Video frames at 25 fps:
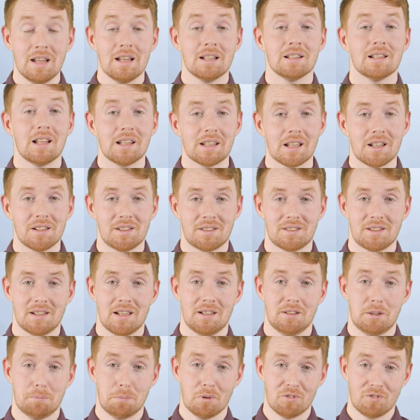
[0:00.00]
Like I
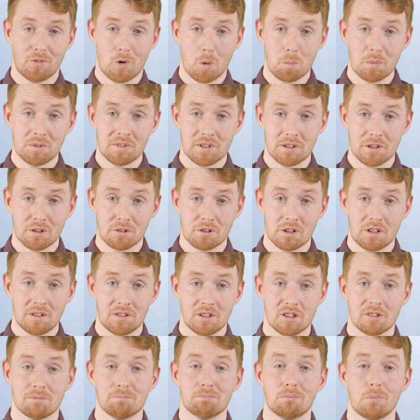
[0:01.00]
said, the performance increase
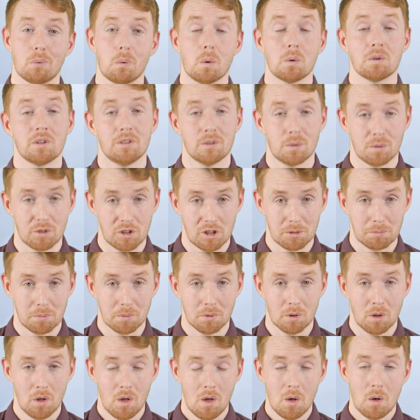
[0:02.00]
is more than
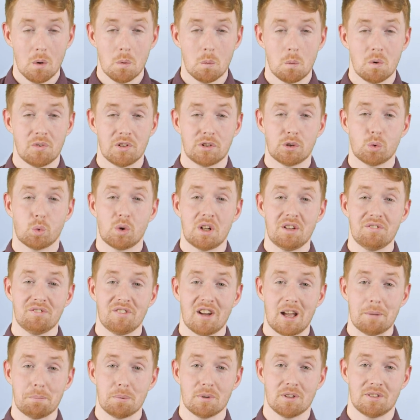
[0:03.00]
noticeable, with a
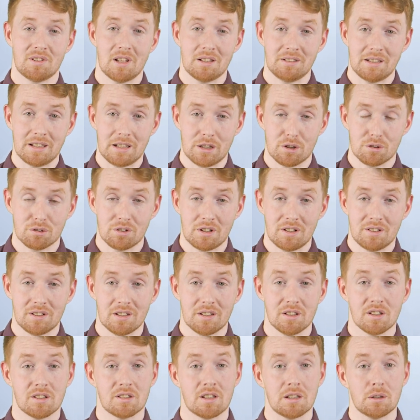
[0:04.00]
25% increase
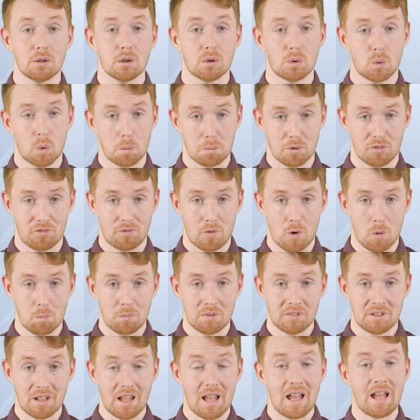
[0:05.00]
in single-core
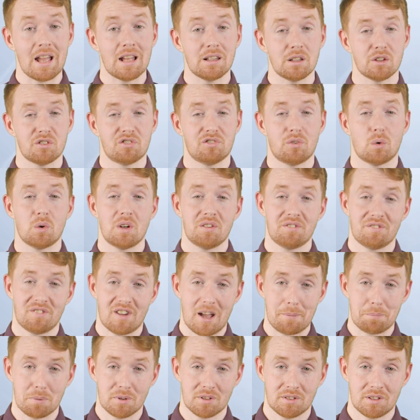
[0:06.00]
performance and a
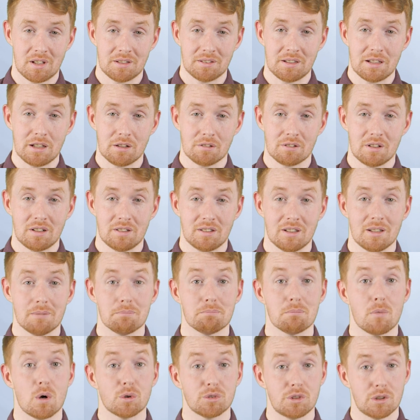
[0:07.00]
45% increase in
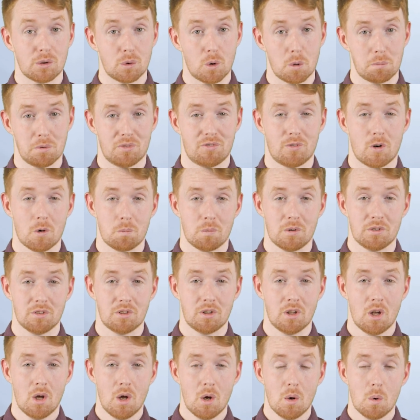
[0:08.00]
multi-core performance,
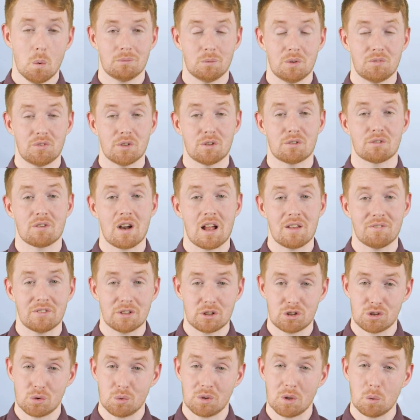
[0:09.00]
with the graphics
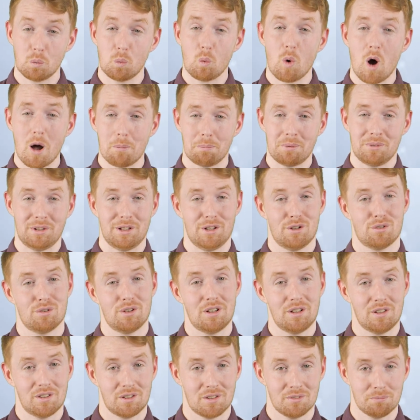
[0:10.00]
showing a whopping
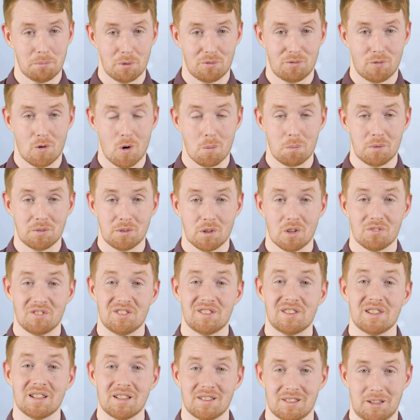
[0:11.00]
increase in performance of
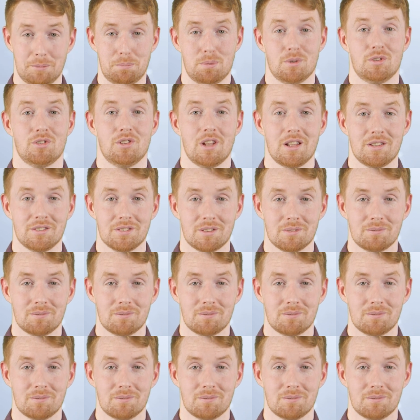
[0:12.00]
60%.